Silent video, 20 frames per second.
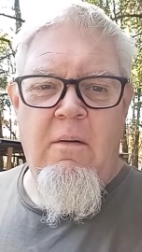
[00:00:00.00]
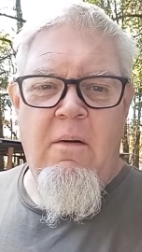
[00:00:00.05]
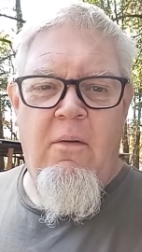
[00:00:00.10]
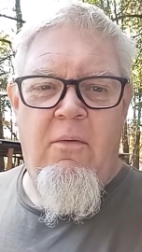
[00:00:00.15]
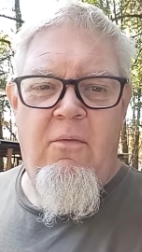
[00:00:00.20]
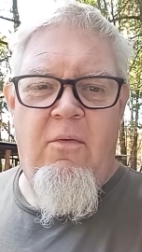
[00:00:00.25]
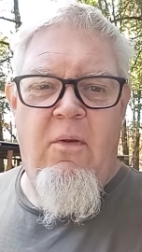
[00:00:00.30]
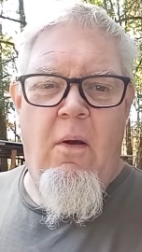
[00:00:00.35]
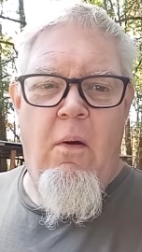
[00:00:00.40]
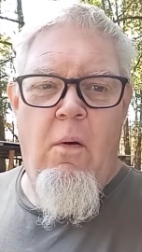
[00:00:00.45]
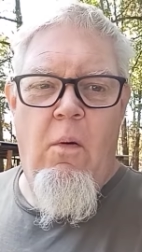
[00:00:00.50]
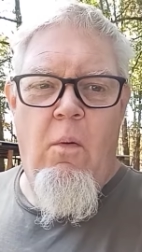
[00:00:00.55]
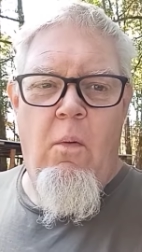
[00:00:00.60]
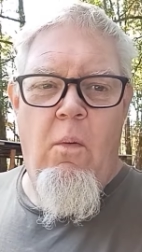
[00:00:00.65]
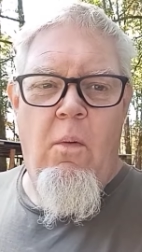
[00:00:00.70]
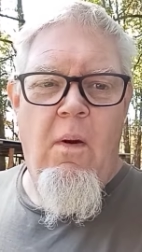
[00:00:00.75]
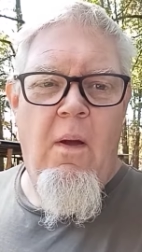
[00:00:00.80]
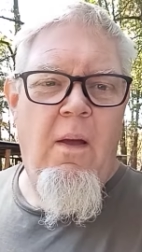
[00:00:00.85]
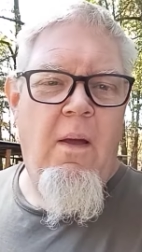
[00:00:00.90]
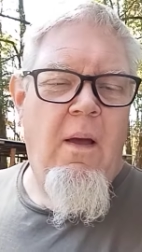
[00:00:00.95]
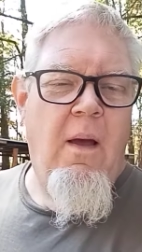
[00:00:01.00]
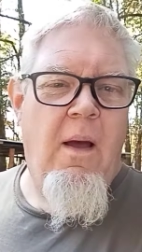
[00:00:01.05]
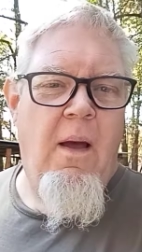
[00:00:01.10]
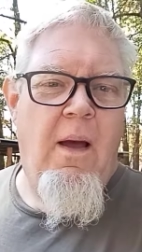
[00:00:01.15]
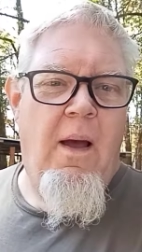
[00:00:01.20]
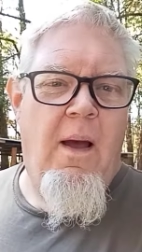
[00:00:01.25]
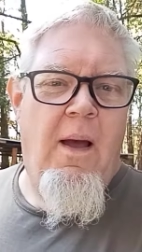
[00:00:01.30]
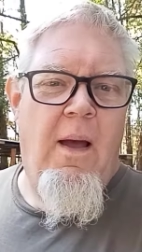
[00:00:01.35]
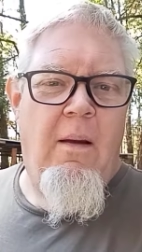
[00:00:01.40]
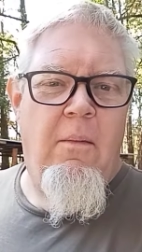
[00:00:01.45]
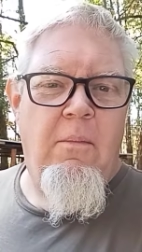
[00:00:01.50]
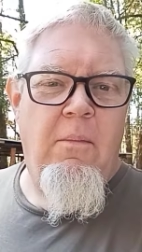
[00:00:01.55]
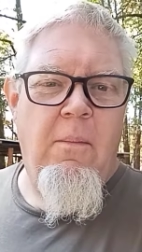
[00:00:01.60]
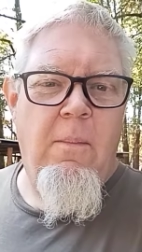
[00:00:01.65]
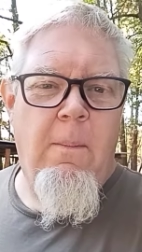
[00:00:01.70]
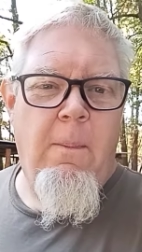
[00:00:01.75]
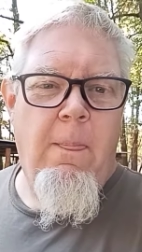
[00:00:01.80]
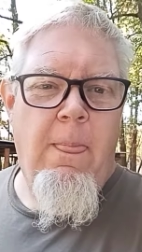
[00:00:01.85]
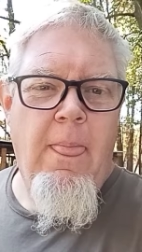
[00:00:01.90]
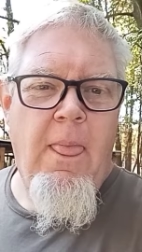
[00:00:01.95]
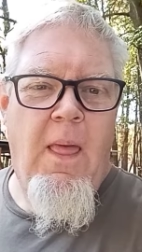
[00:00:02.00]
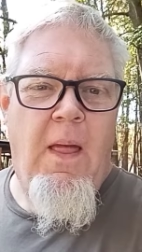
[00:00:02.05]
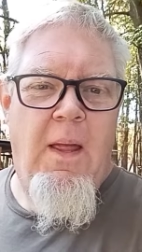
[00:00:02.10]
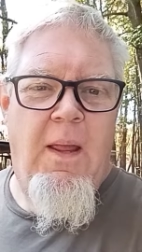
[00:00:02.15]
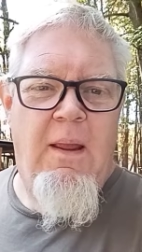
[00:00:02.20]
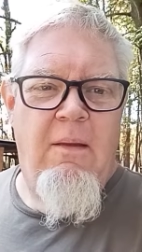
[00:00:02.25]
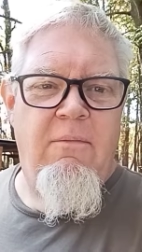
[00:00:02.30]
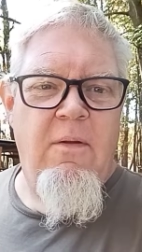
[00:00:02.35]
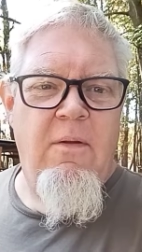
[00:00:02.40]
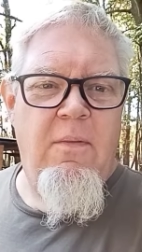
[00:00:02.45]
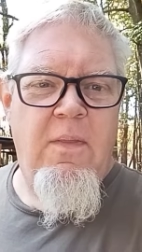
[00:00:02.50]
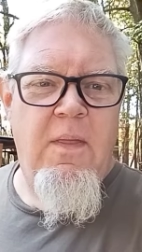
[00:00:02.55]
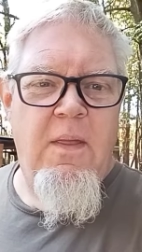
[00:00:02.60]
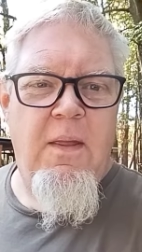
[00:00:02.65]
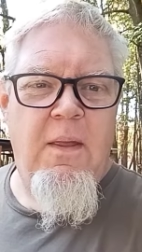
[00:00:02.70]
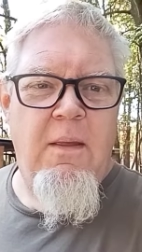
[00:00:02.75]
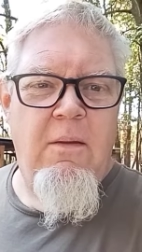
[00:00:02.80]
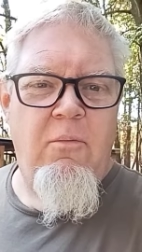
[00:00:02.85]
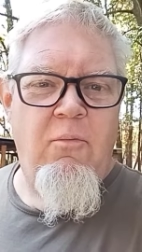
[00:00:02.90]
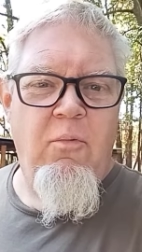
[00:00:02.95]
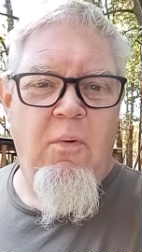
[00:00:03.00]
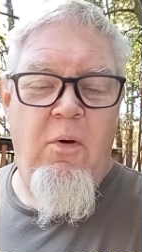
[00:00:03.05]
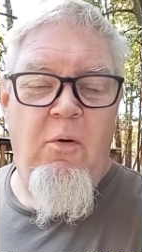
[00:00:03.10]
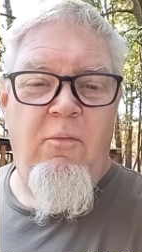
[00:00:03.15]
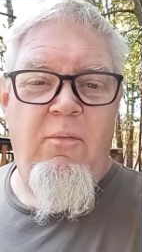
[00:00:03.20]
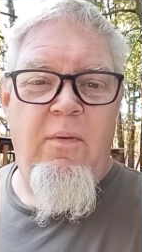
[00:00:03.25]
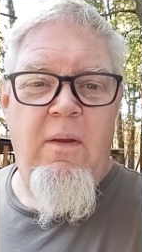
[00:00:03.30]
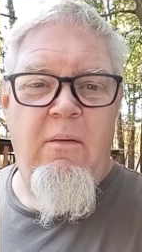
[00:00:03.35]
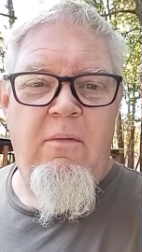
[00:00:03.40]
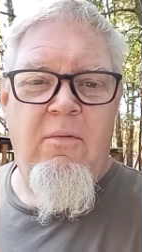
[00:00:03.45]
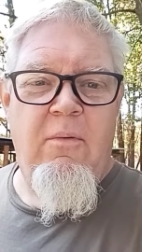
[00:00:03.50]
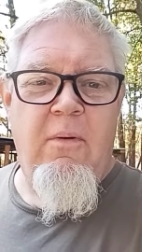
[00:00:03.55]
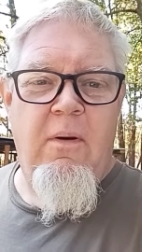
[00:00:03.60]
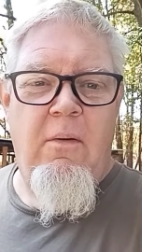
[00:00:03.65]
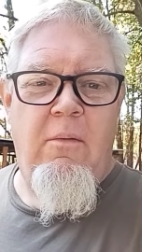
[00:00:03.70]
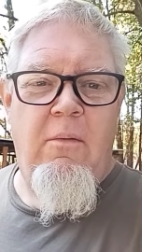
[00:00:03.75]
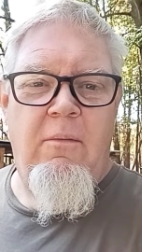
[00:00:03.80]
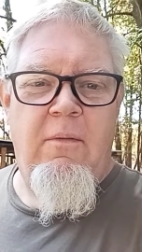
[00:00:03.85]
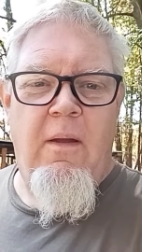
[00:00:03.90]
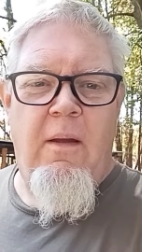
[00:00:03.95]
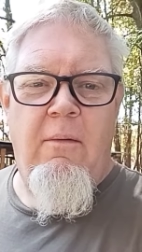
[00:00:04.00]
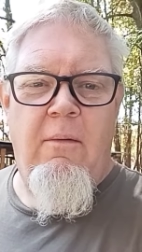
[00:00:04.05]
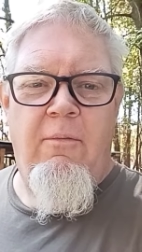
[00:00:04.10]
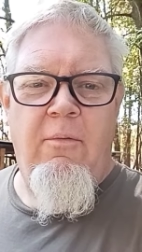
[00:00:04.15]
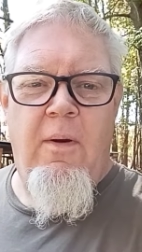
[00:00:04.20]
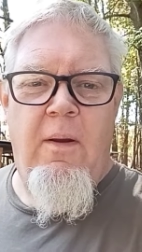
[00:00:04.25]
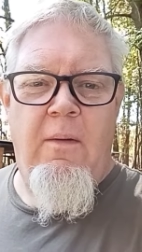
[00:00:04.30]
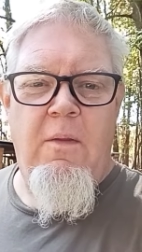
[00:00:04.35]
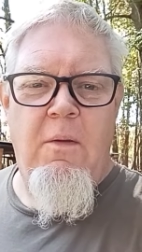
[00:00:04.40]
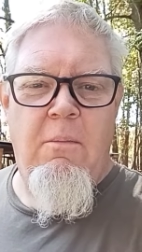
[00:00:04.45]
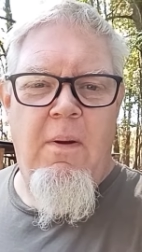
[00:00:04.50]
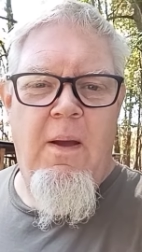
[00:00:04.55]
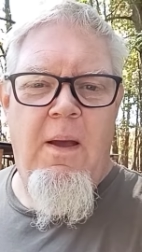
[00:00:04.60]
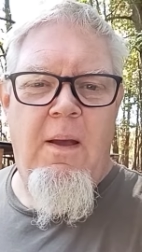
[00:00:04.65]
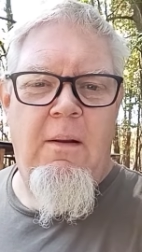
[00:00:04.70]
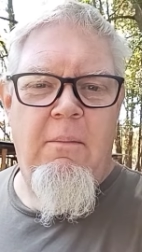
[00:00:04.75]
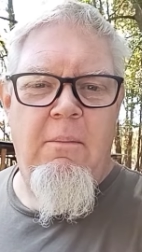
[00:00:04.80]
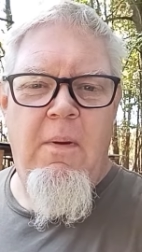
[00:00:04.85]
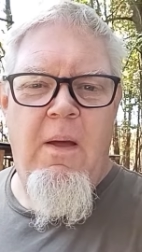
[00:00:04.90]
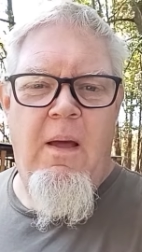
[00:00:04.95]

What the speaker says: So um, even the roofing screws, a friend of mine